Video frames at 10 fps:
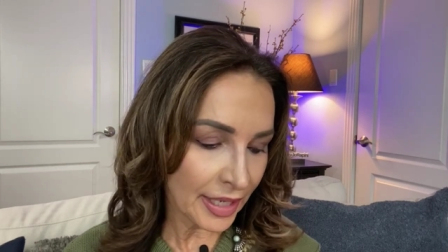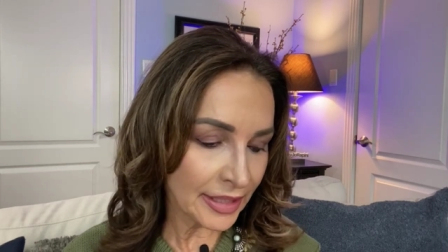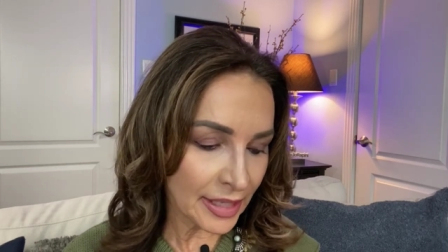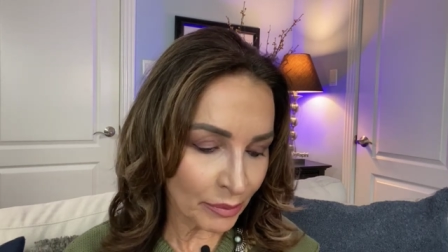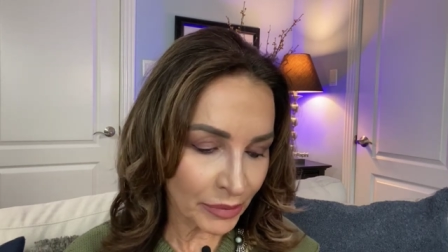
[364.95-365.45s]

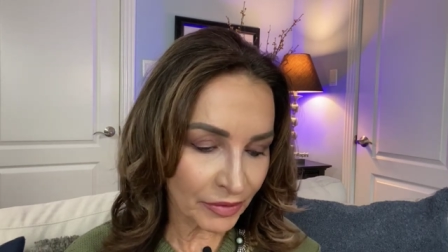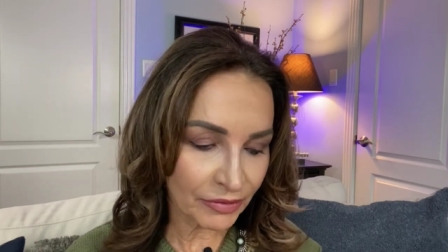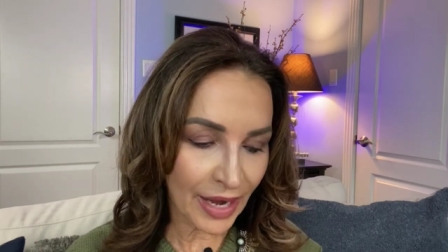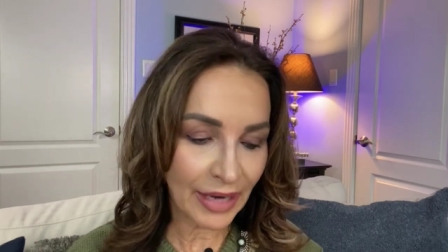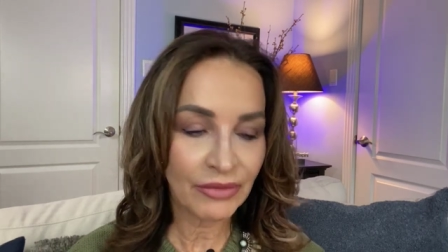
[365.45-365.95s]
Number
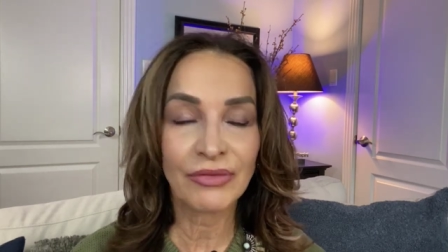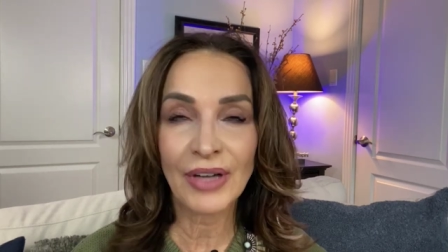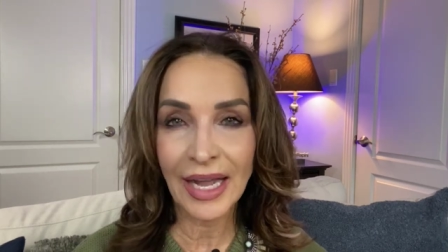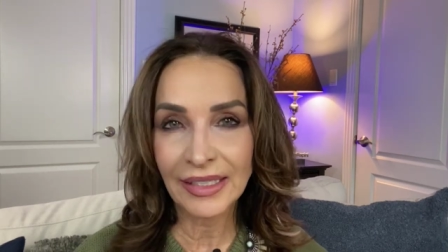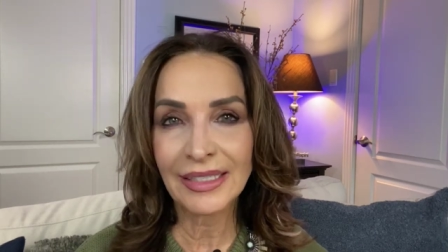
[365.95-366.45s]
five,
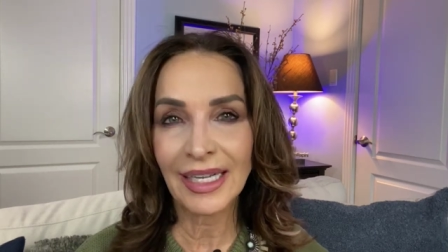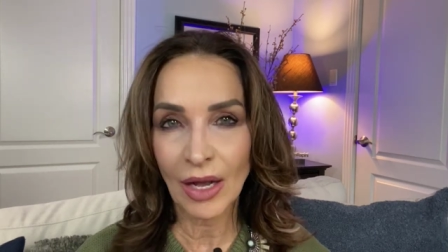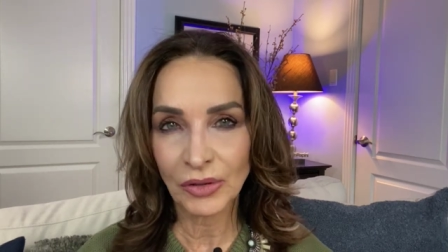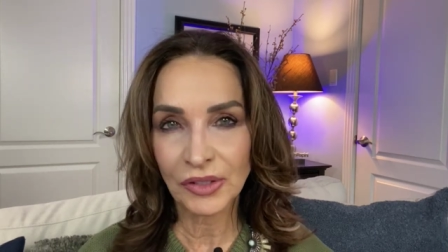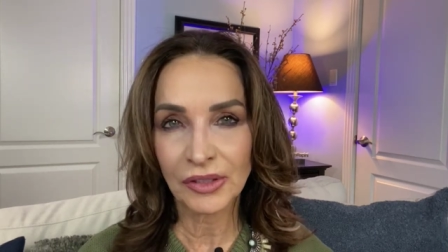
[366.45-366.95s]
find a
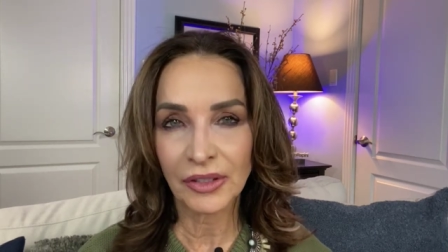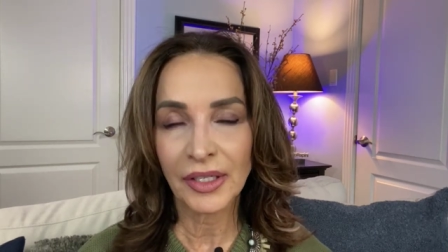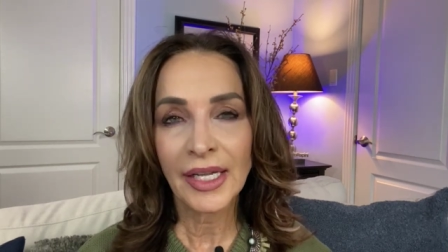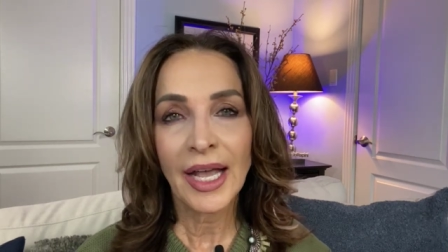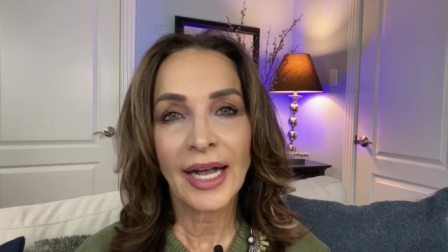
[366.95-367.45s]
counselor.
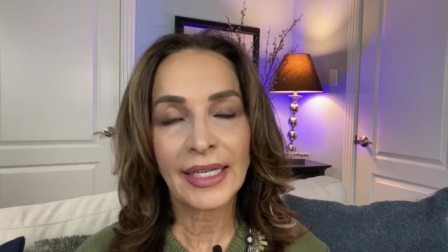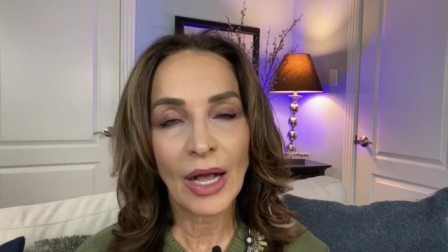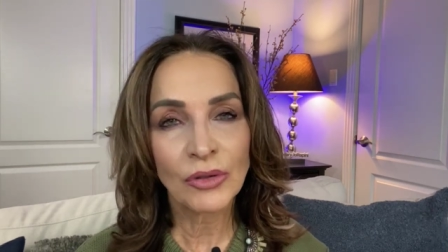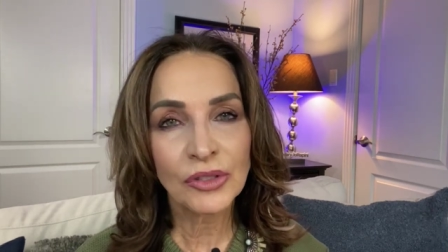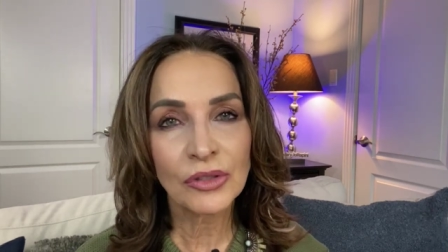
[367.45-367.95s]
A
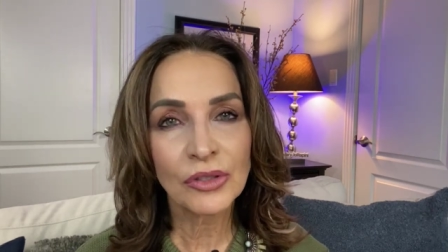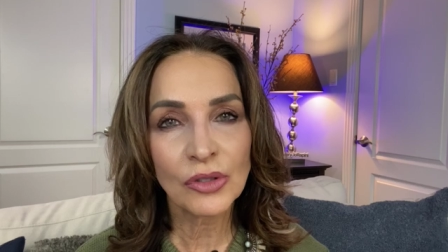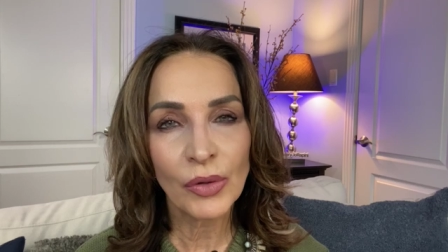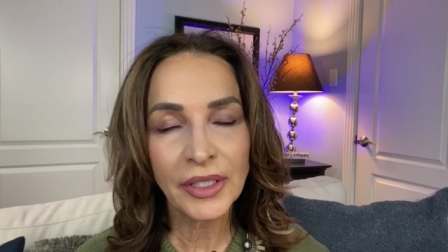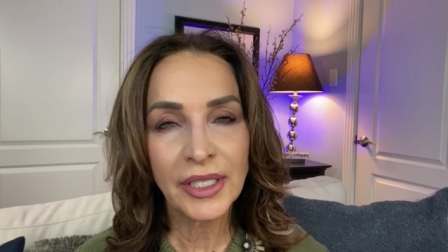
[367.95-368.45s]
counselor is
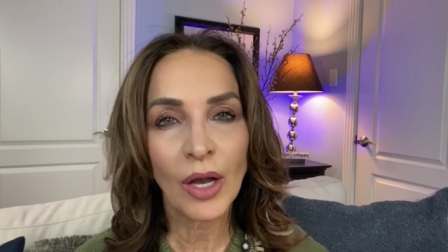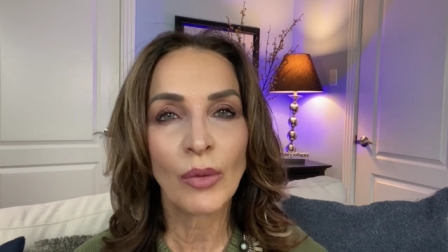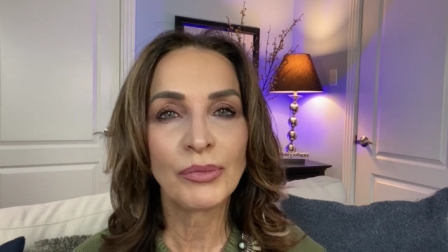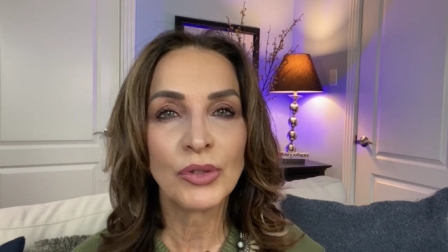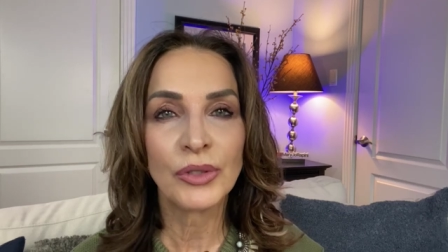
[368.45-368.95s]
going to
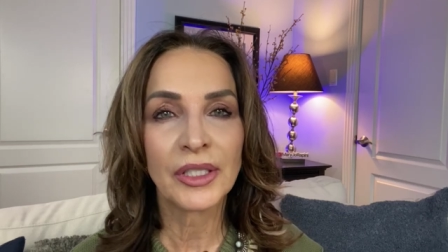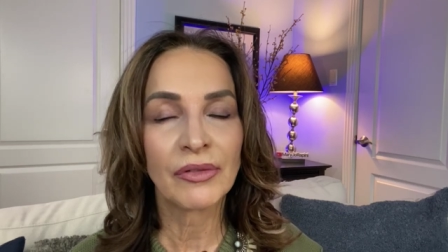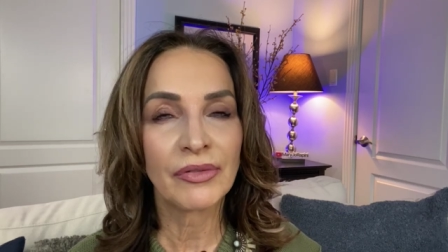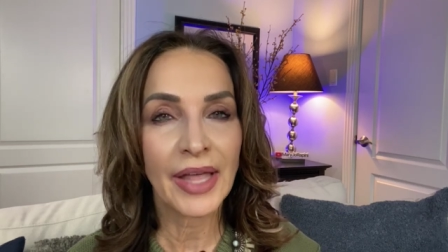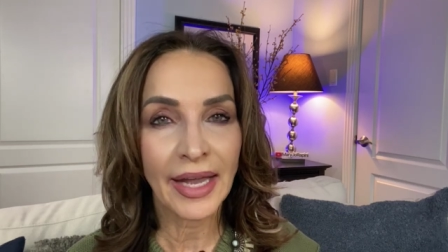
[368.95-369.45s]
help you
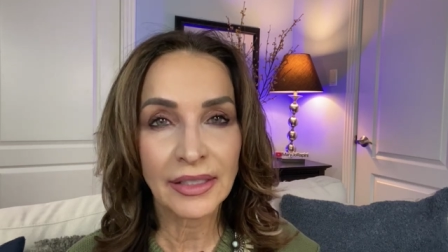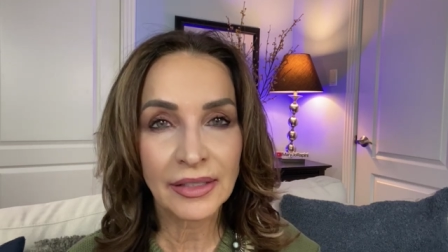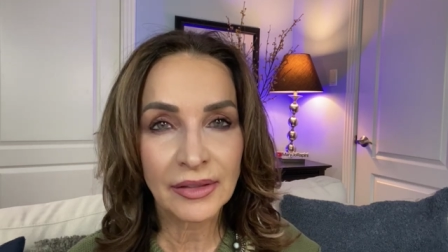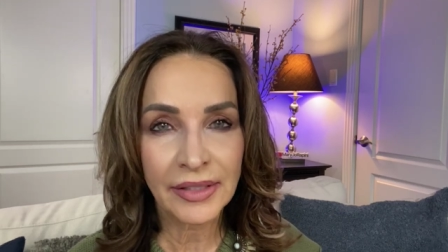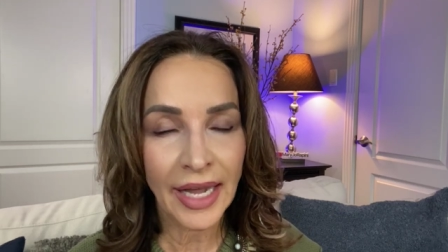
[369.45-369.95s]
give that
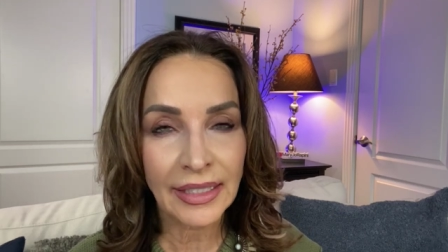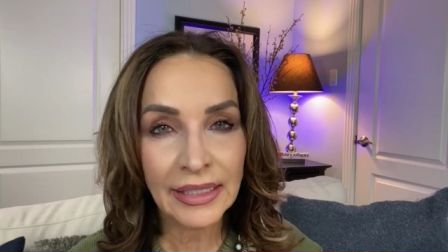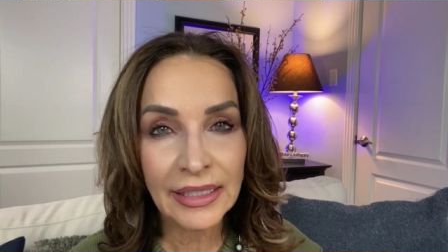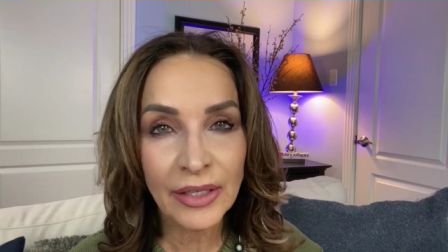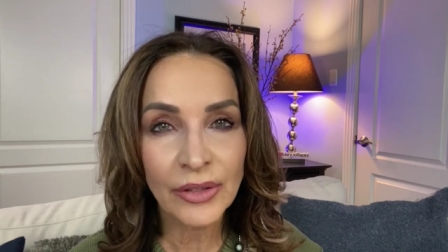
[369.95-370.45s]
that
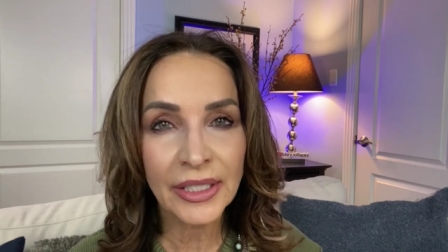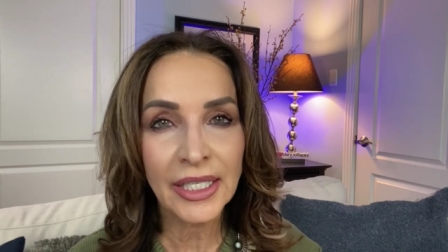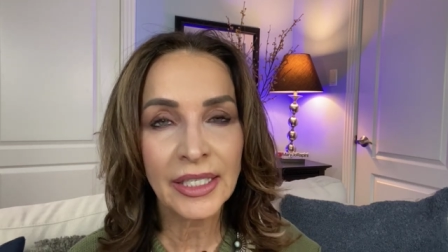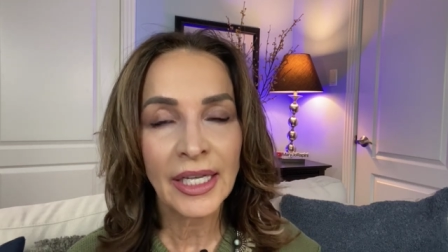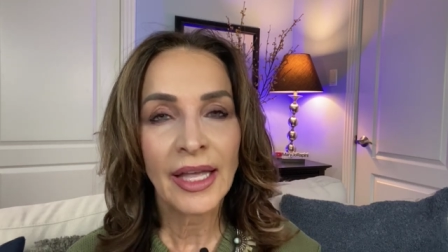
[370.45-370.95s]

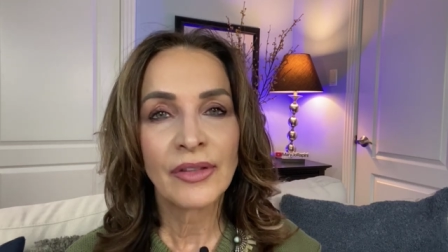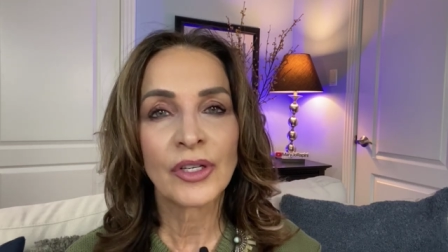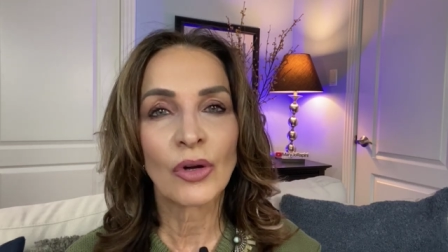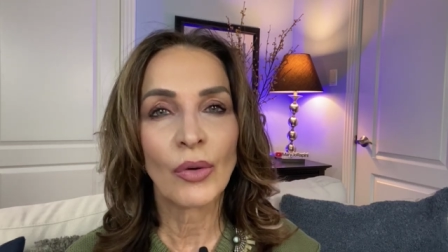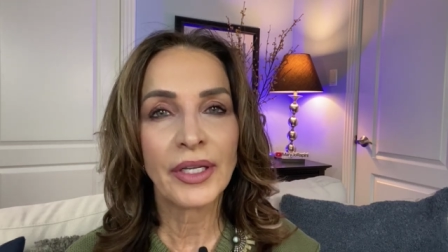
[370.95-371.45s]
clarity.
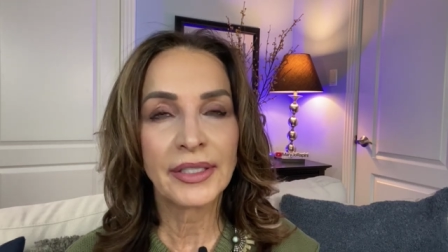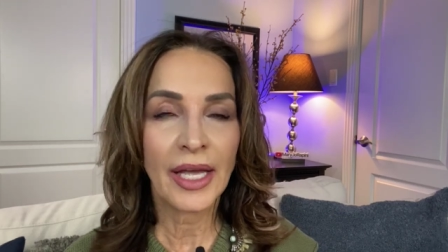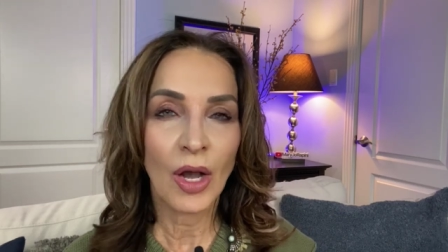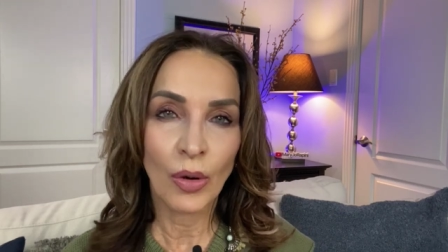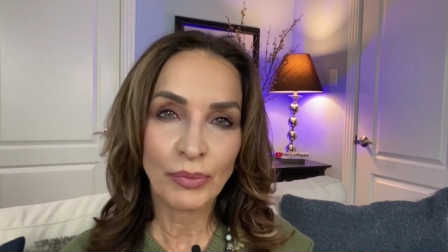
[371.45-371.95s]
They're going to
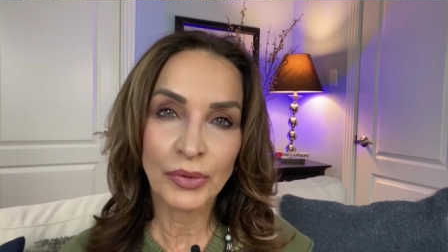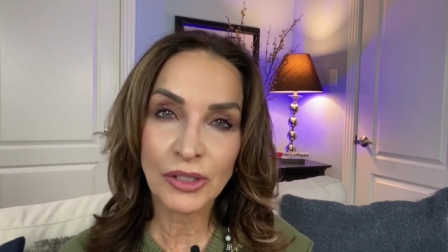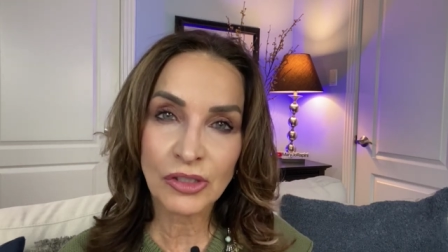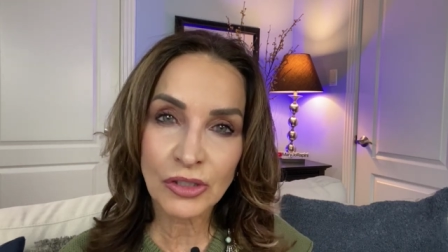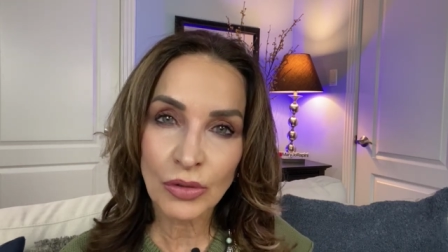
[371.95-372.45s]
help
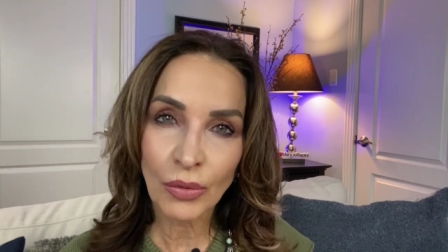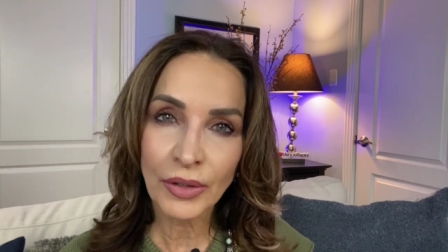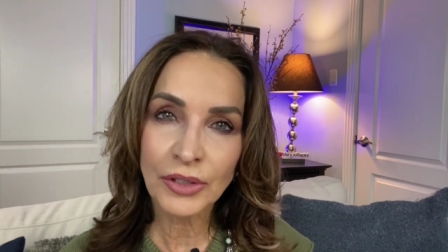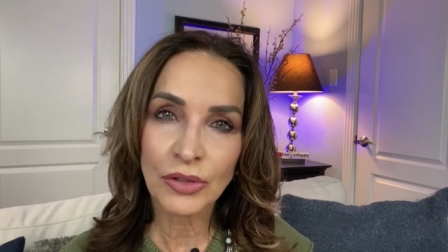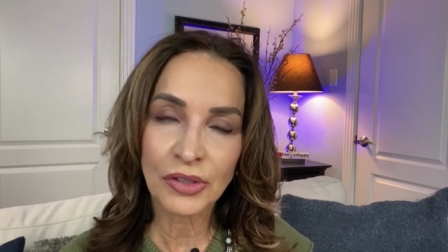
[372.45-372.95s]
restore
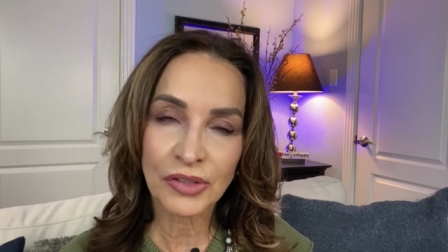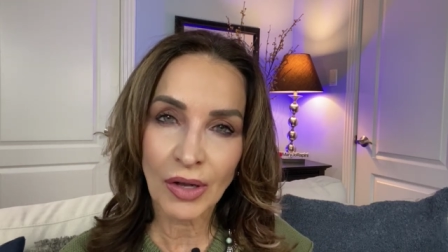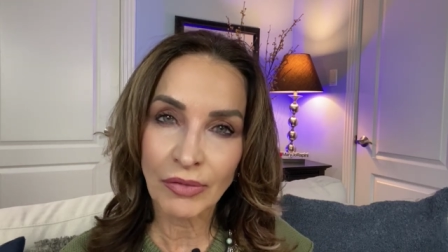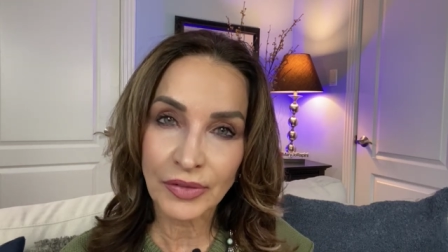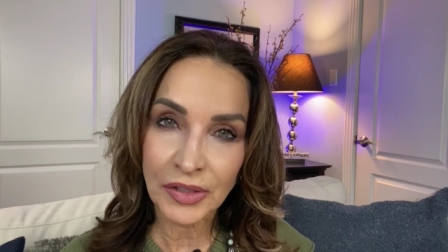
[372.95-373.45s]
your
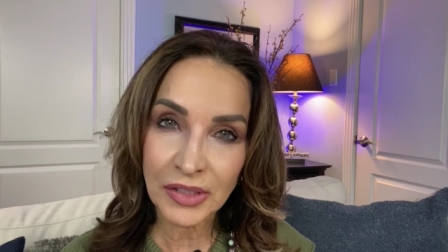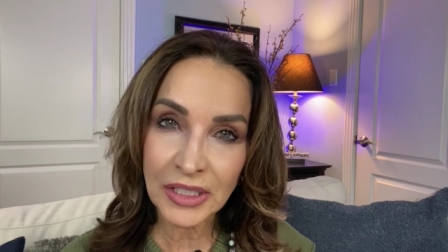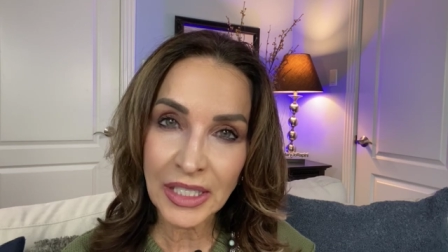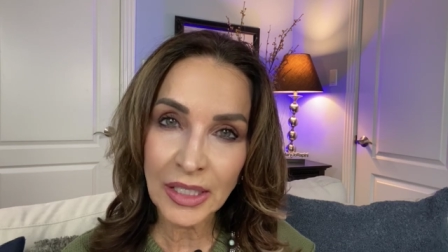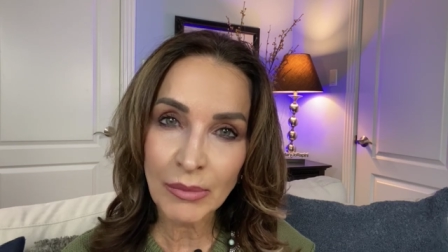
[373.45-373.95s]
self
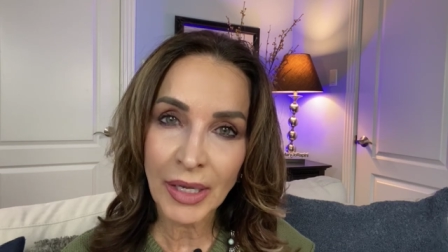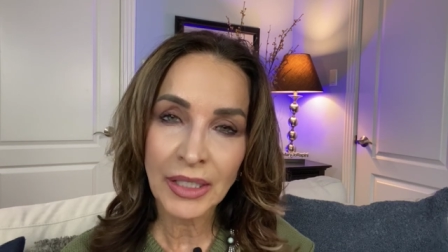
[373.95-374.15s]
esteem,